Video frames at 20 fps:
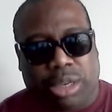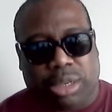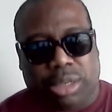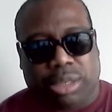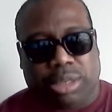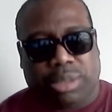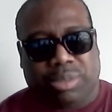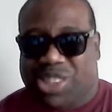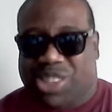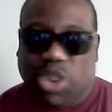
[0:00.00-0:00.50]

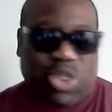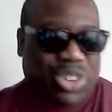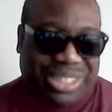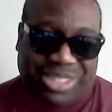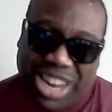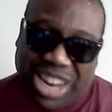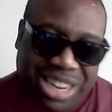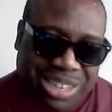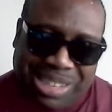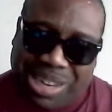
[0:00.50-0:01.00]
I'm just
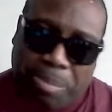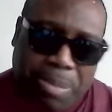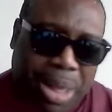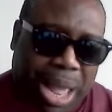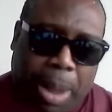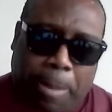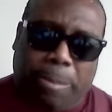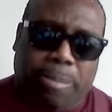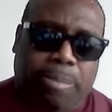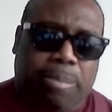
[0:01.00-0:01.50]
trying to help
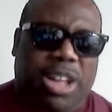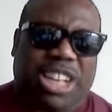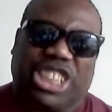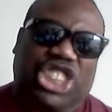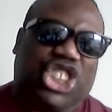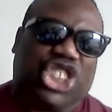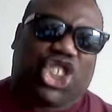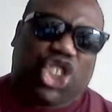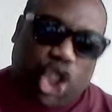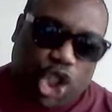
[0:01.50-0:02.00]
my
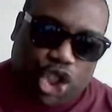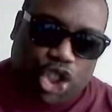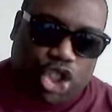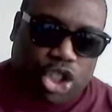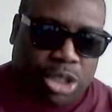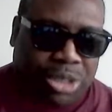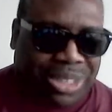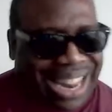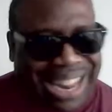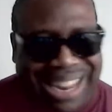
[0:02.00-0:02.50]
brothers and
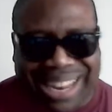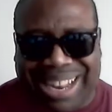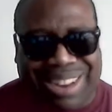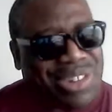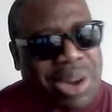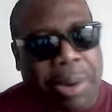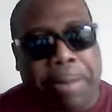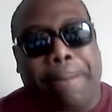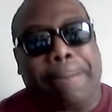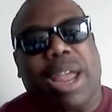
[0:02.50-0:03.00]
sisters that's
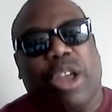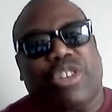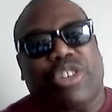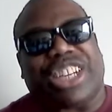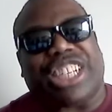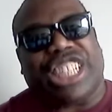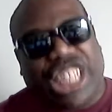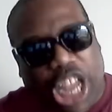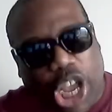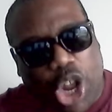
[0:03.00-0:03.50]
trapped in
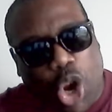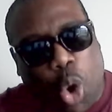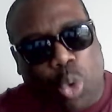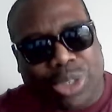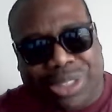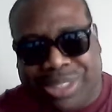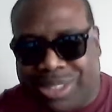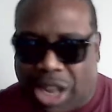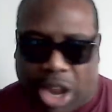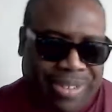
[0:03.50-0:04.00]
American
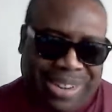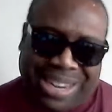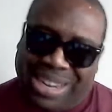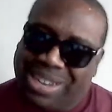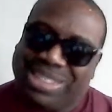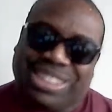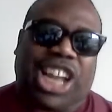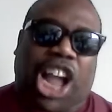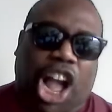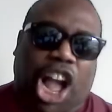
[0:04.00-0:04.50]
ghettos starting
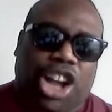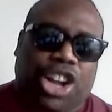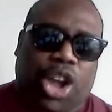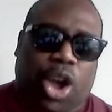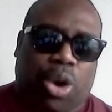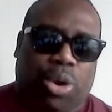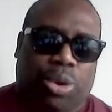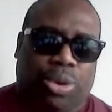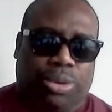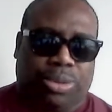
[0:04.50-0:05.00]
here in
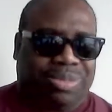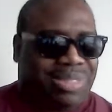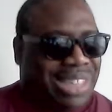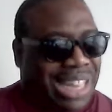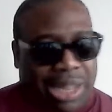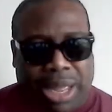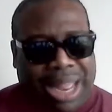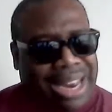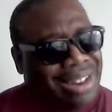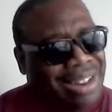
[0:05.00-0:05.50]
Chicago. But
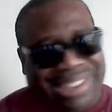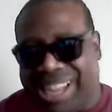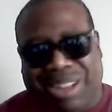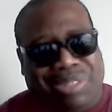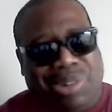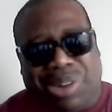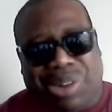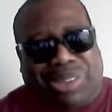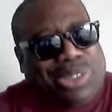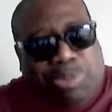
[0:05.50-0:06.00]
I don't have
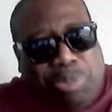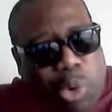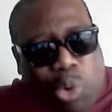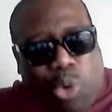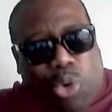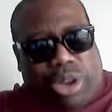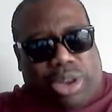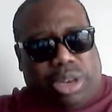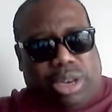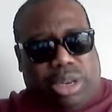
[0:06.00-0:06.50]
no
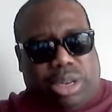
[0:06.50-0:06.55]
support.